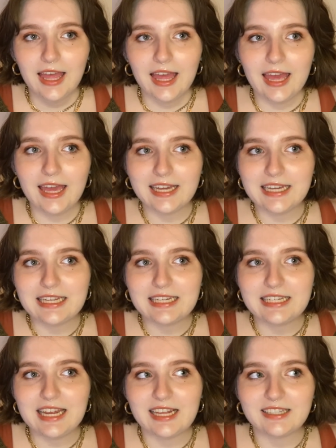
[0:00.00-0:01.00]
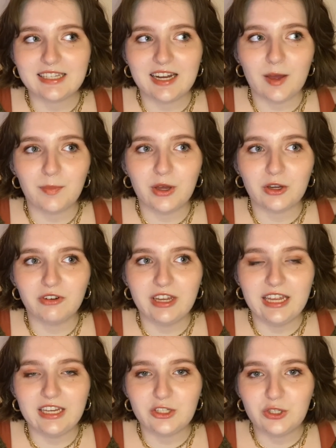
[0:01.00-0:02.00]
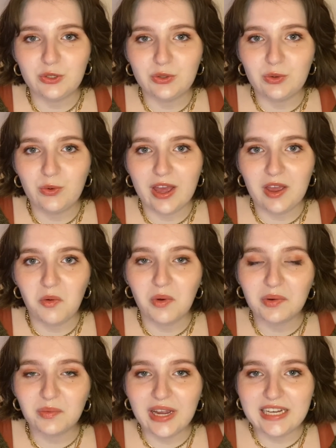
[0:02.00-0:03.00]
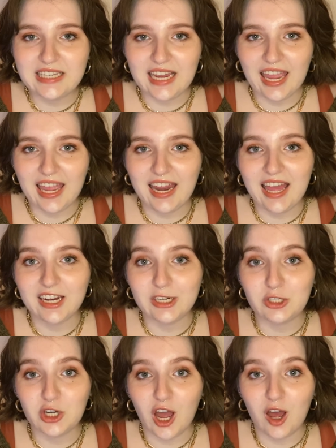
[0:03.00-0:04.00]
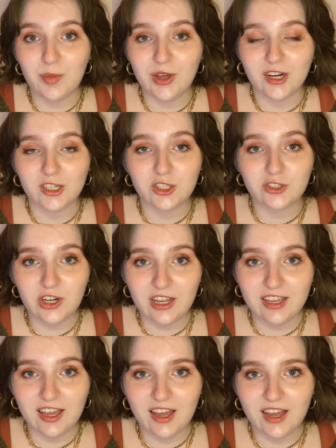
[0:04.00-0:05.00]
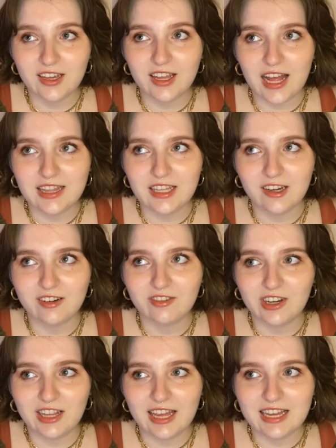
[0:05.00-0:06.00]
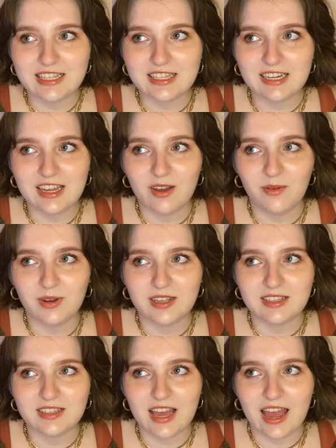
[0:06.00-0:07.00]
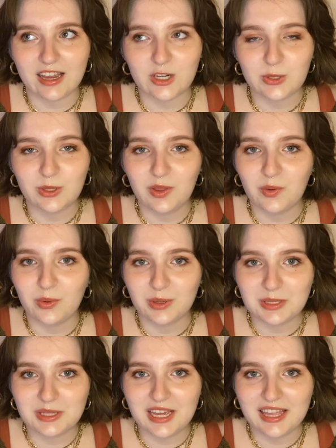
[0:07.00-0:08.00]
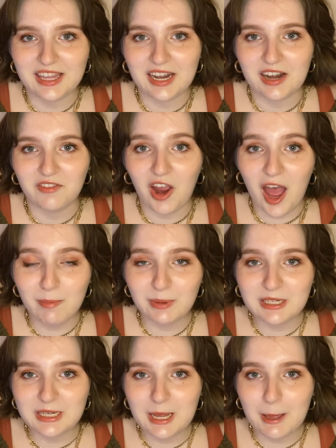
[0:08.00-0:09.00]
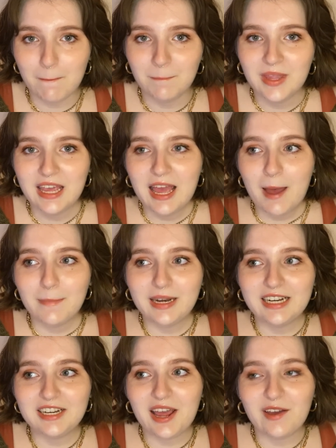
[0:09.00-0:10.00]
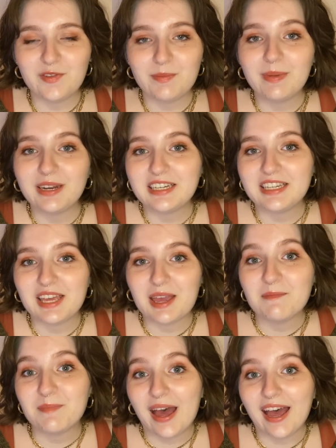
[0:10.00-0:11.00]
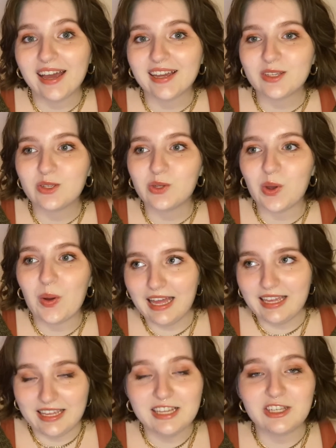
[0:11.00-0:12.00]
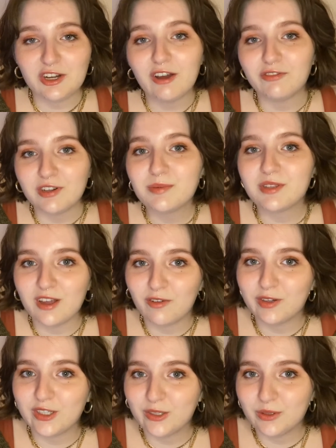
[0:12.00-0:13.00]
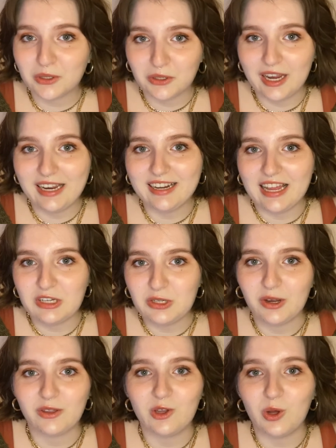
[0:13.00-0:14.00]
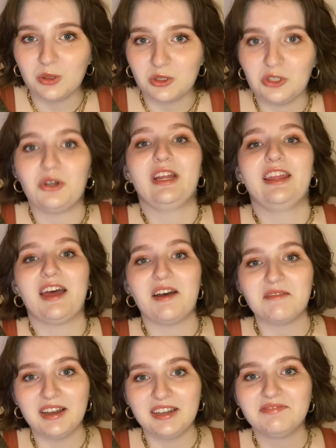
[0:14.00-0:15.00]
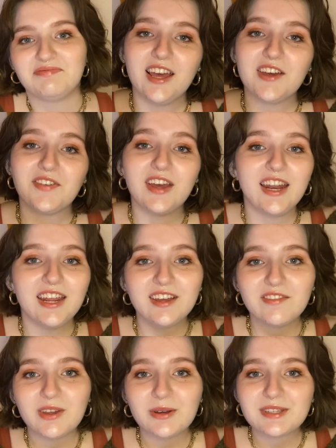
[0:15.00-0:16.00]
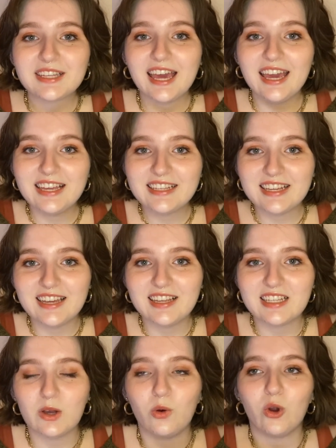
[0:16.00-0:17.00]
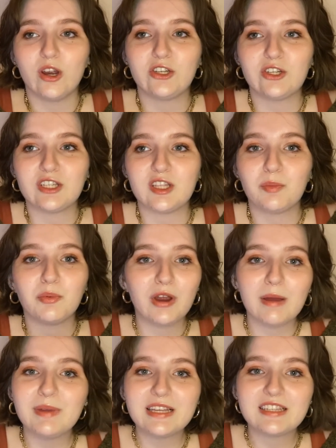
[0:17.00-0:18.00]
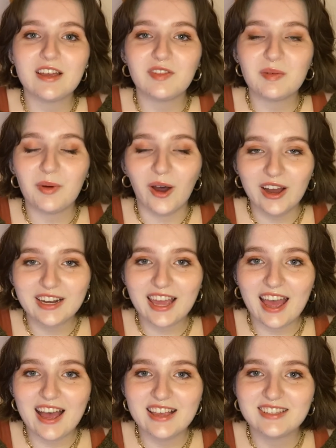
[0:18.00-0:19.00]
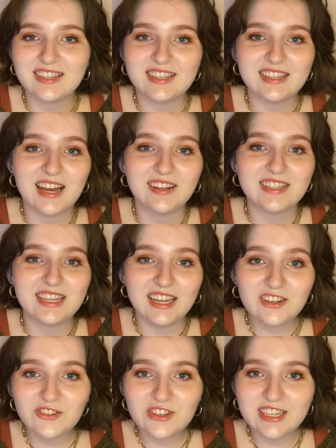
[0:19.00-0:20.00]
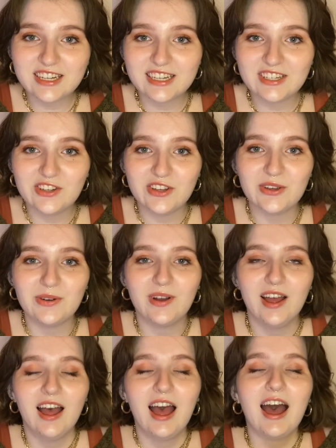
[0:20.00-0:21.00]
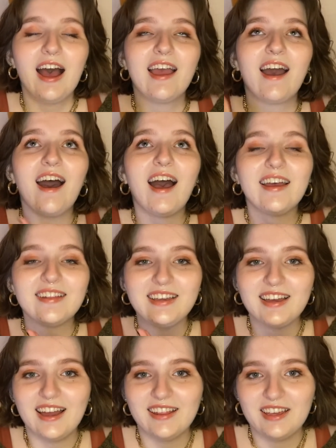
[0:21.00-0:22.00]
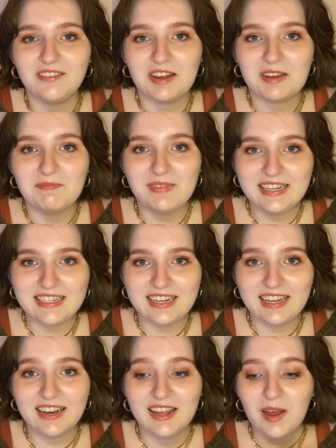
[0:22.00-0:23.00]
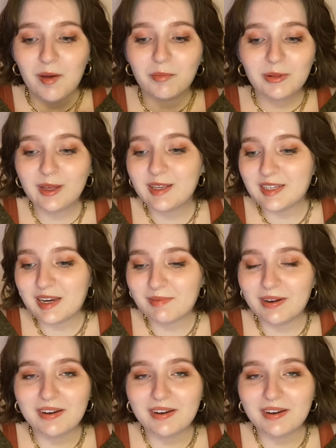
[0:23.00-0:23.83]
and ended up agreeing to a one-way ticket and a job in Australia, got there and realized it was actually the worst thing that had ever happened to him, but he didn't have the money to get back, so he stuffed himself into a crate and took the whole journey that way. If any of those cases or just the premise of the podcast sounds interesting to you, I highly, highly recommend it. Please take my